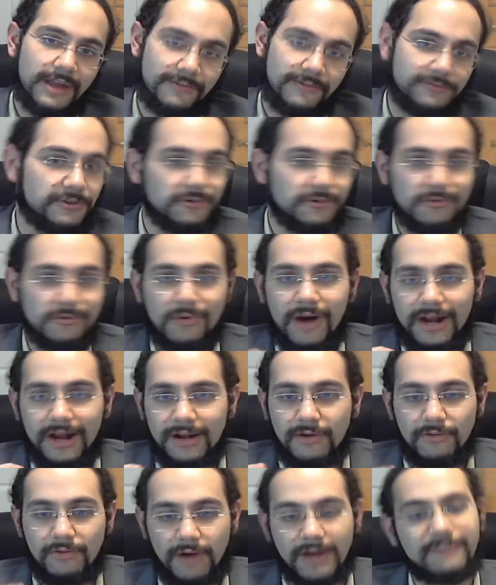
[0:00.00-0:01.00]
if you
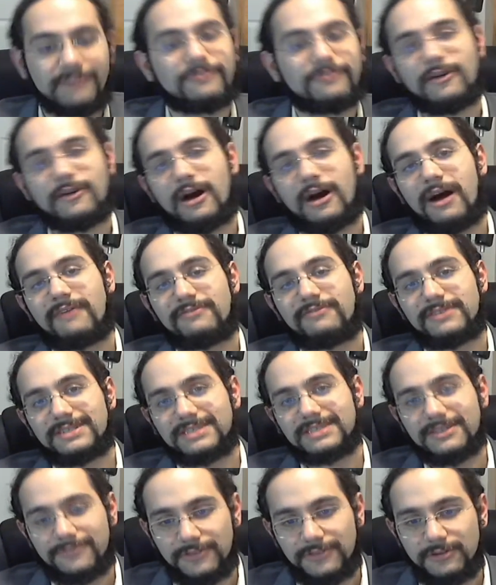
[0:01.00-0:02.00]
want to run for
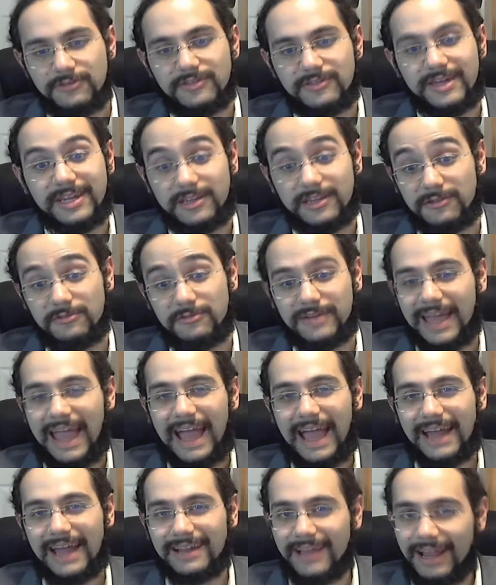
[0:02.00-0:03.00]
office, if you think you
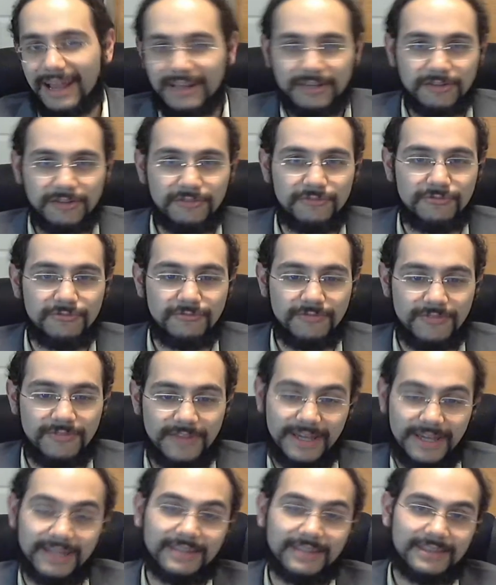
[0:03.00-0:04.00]
can, and you
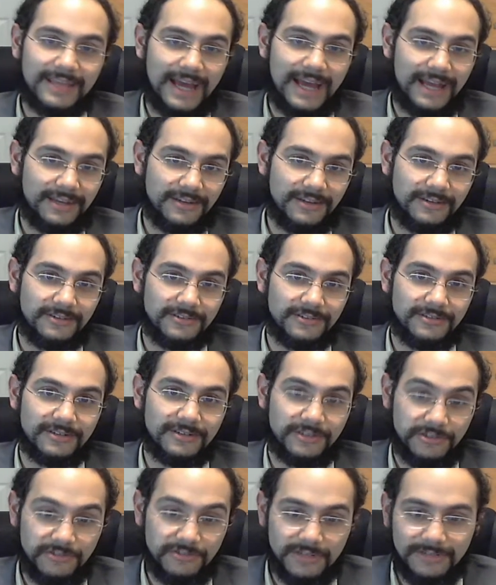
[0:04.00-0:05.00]
think that
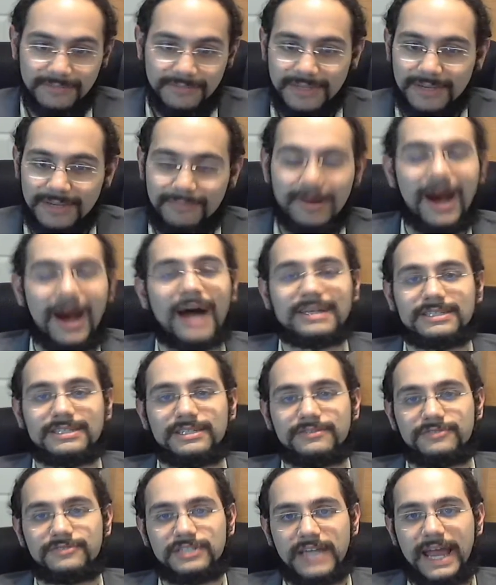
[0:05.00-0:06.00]
you can be a
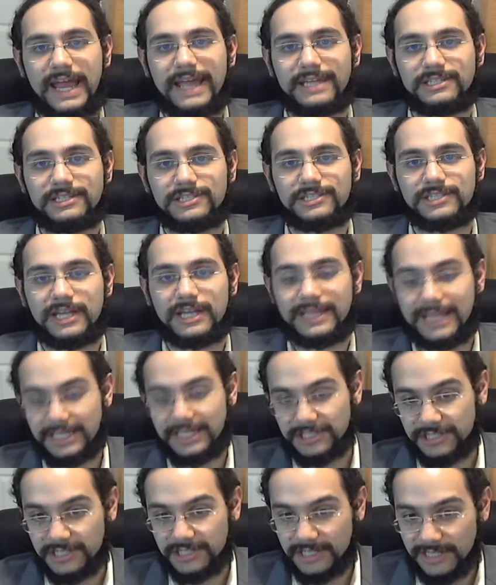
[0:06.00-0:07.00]
positive change and
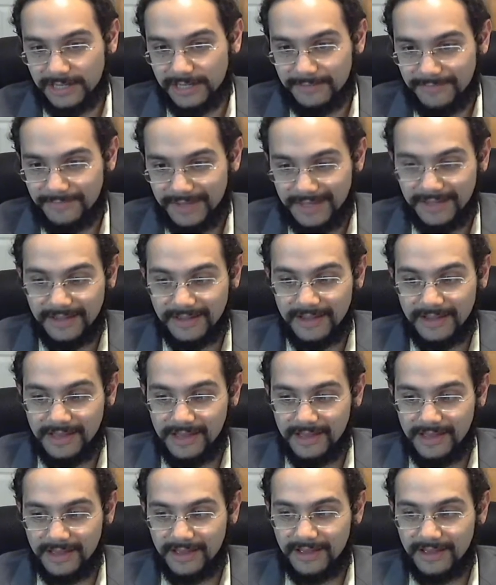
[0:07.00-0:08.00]
that you're going to be
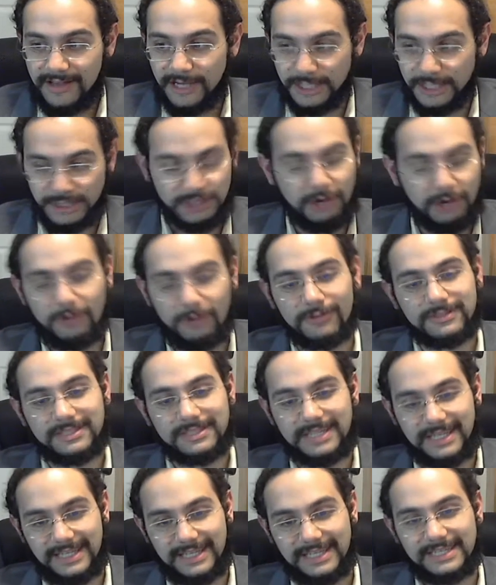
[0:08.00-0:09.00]
a jolt
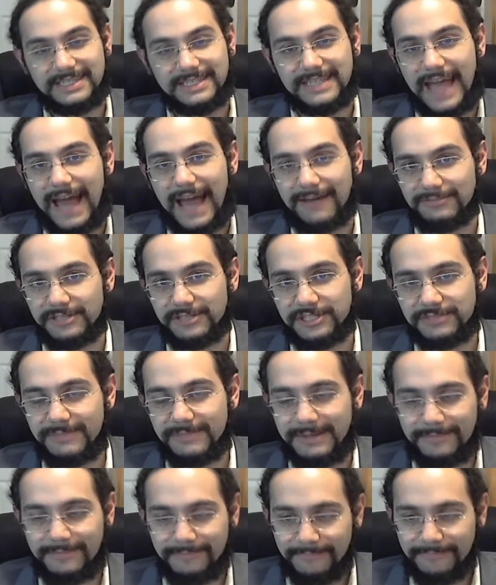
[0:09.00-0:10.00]
in the
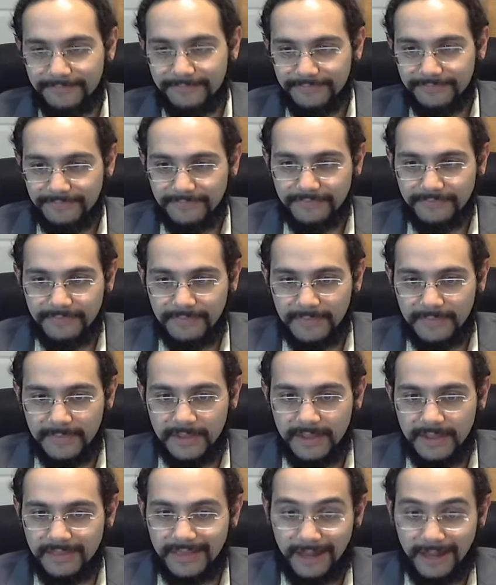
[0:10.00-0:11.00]
establishment,
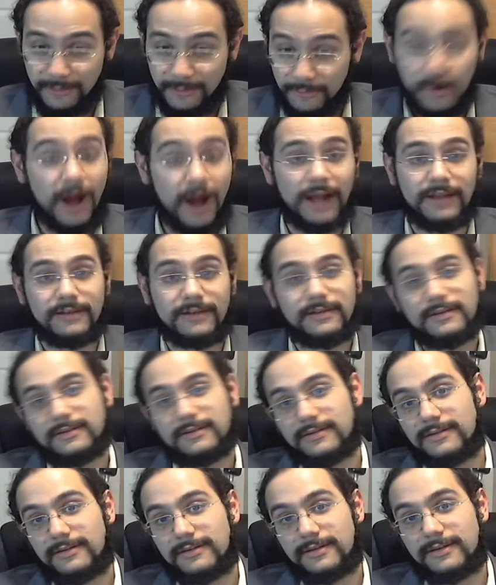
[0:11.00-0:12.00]
then run.
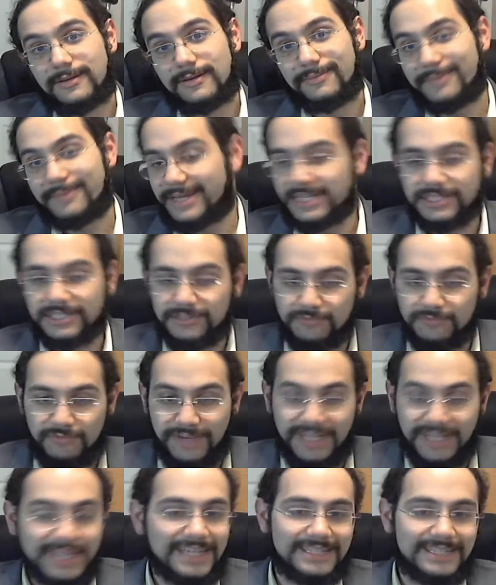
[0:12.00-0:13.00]
Because
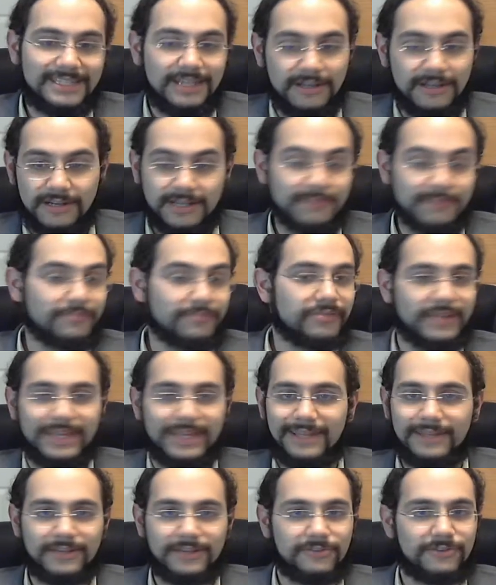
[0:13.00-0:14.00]
need to
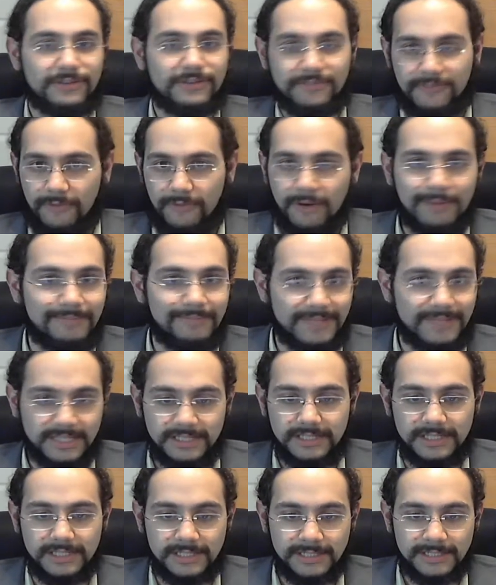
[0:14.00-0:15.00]
completely reform the
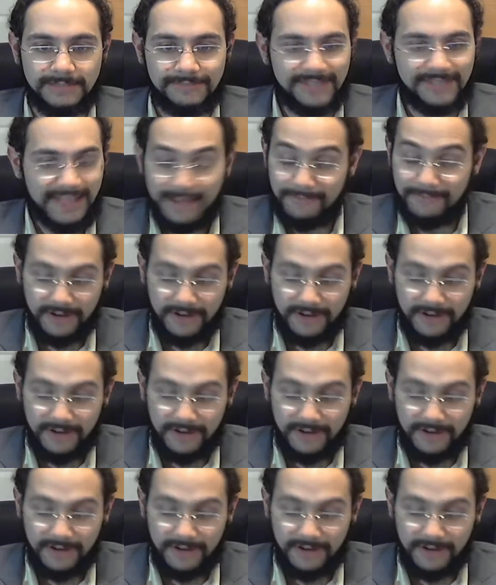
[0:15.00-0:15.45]
system. The